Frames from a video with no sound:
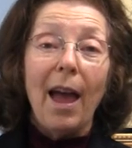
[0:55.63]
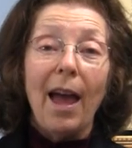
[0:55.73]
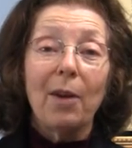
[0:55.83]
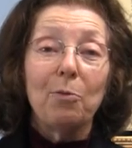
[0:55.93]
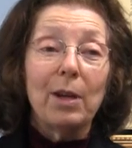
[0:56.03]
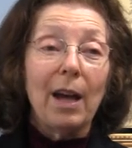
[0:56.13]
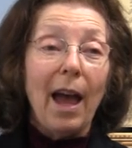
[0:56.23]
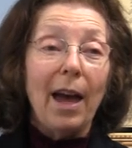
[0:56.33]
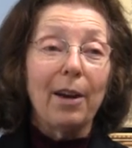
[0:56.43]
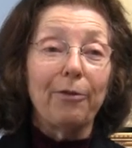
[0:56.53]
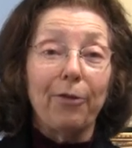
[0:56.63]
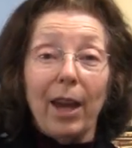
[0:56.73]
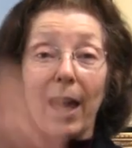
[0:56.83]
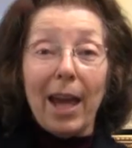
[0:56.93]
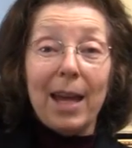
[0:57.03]
And we had a
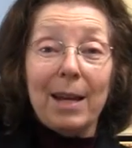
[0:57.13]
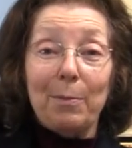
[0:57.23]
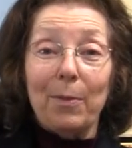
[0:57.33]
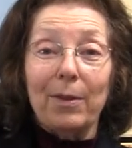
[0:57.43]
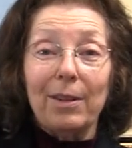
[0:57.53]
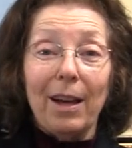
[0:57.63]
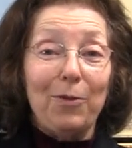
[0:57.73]
flame.